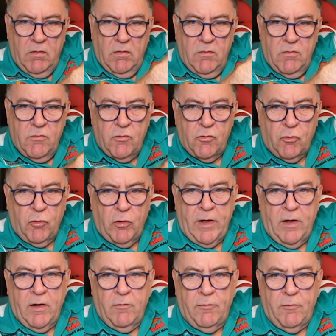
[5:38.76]
screen
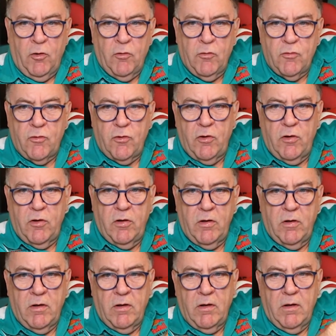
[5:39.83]
at the front,
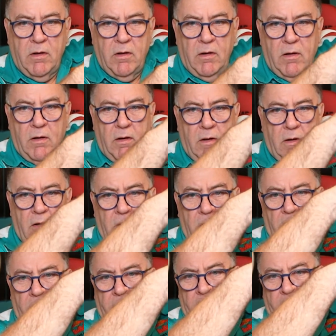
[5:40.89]

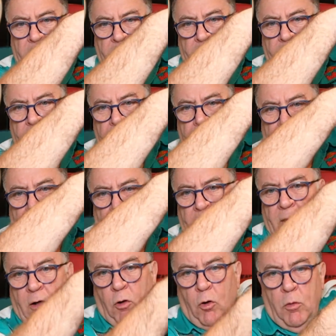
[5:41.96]
and you can angle
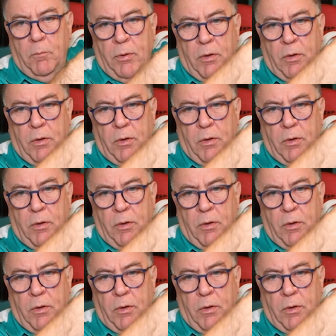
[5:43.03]
it up,